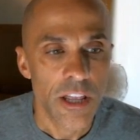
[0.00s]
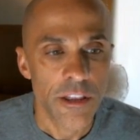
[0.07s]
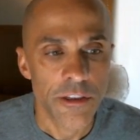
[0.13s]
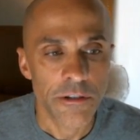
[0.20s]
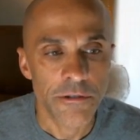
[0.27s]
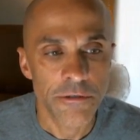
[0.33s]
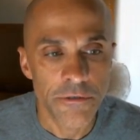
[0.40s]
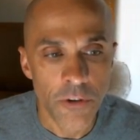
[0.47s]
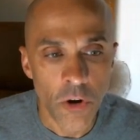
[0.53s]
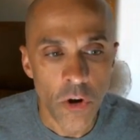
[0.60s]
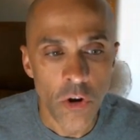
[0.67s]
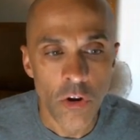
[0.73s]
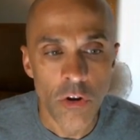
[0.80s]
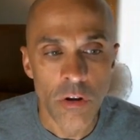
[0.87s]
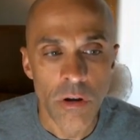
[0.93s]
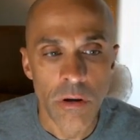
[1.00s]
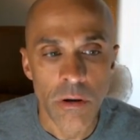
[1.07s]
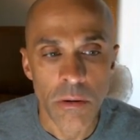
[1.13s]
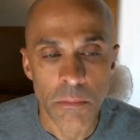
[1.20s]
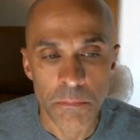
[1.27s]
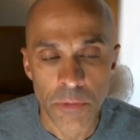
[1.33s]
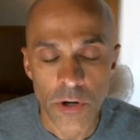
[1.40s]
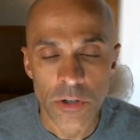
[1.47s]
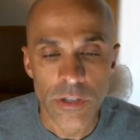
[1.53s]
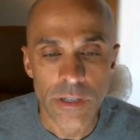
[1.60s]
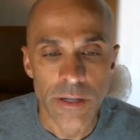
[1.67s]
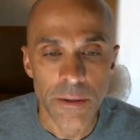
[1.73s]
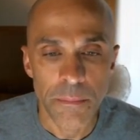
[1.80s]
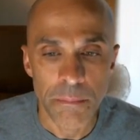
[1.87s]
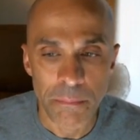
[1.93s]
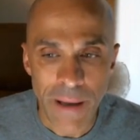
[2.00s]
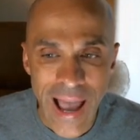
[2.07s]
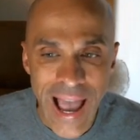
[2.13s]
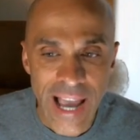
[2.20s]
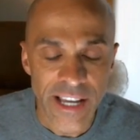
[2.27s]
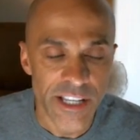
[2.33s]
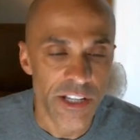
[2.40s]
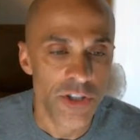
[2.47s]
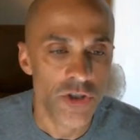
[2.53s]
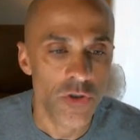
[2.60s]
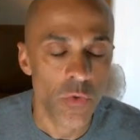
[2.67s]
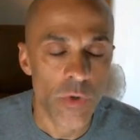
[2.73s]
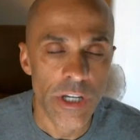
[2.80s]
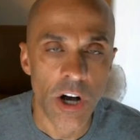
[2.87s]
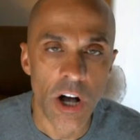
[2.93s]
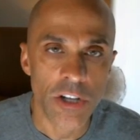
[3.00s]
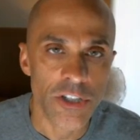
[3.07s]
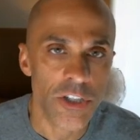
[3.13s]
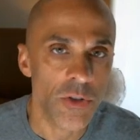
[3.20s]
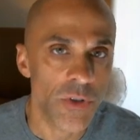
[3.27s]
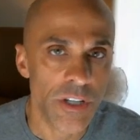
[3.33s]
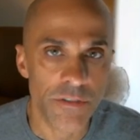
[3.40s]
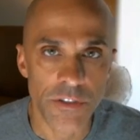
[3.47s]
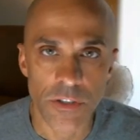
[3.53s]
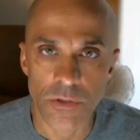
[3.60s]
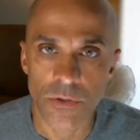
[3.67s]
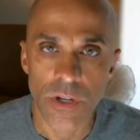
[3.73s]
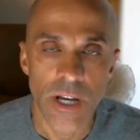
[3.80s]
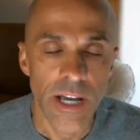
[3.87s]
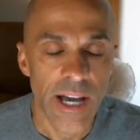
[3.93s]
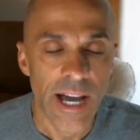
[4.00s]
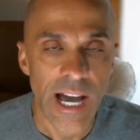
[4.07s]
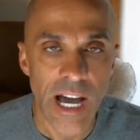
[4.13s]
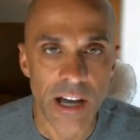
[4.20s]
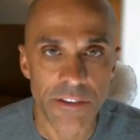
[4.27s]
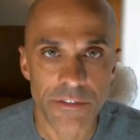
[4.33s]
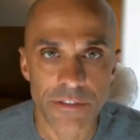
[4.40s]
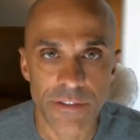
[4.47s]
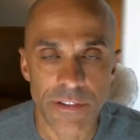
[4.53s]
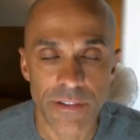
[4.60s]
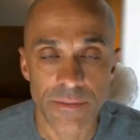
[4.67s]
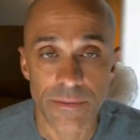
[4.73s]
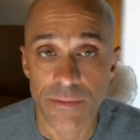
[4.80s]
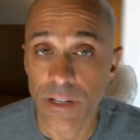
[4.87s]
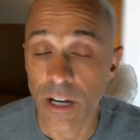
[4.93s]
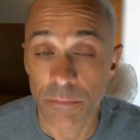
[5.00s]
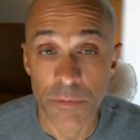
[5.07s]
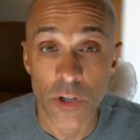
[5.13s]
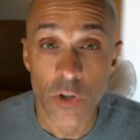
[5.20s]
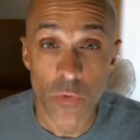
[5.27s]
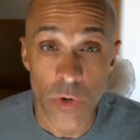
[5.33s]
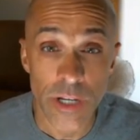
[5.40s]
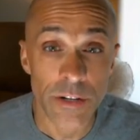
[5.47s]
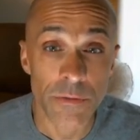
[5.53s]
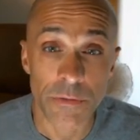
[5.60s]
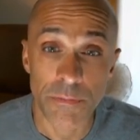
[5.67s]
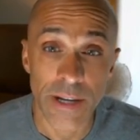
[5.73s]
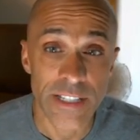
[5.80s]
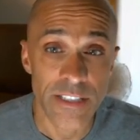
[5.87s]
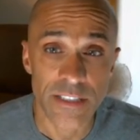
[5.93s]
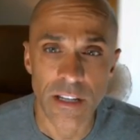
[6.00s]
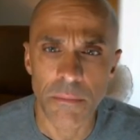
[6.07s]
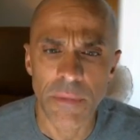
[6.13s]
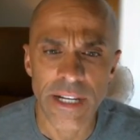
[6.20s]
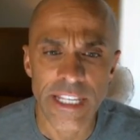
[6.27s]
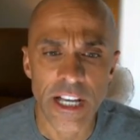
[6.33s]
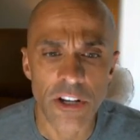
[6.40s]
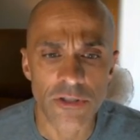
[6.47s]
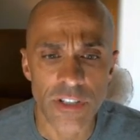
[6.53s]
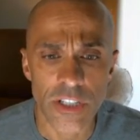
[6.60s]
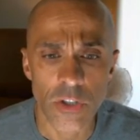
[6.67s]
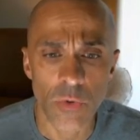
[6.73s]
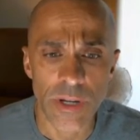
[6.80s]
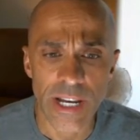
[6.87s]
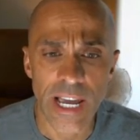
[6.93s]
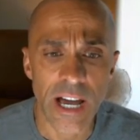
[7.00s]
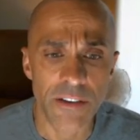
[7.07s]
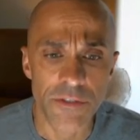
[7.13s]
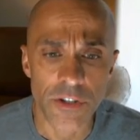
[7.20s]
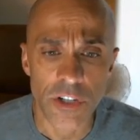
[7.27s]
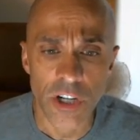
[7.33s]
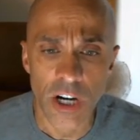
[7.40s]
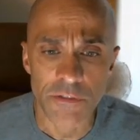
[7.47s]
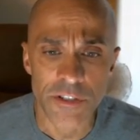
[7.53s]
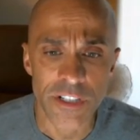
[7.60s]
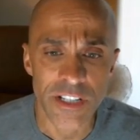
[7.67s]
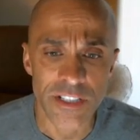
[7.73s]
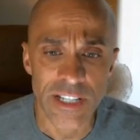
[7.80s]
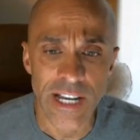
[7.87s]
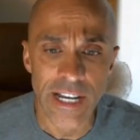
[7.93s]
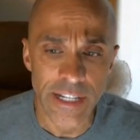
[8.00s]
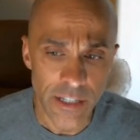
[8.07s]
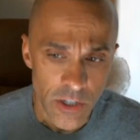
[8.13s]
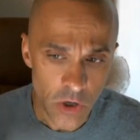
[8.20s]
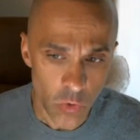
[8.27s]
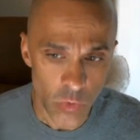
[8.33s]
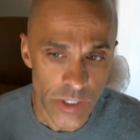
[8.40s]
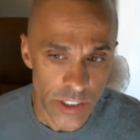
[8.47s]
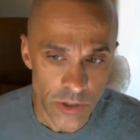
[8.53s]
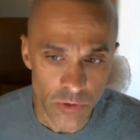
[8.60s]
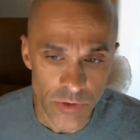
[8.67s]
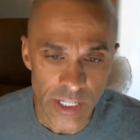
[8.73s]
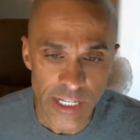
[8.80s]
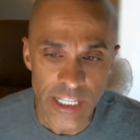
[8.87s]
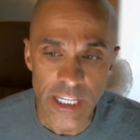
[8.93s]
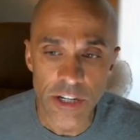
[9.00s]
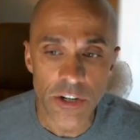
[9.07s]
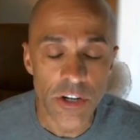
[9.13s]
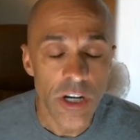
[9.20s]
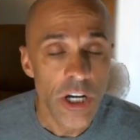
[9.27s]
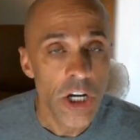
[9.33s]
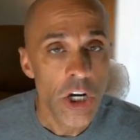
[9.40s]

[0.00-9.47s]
the full book package. We also, if you have a book written by somebody else and you want to have your cover design, we could do that here.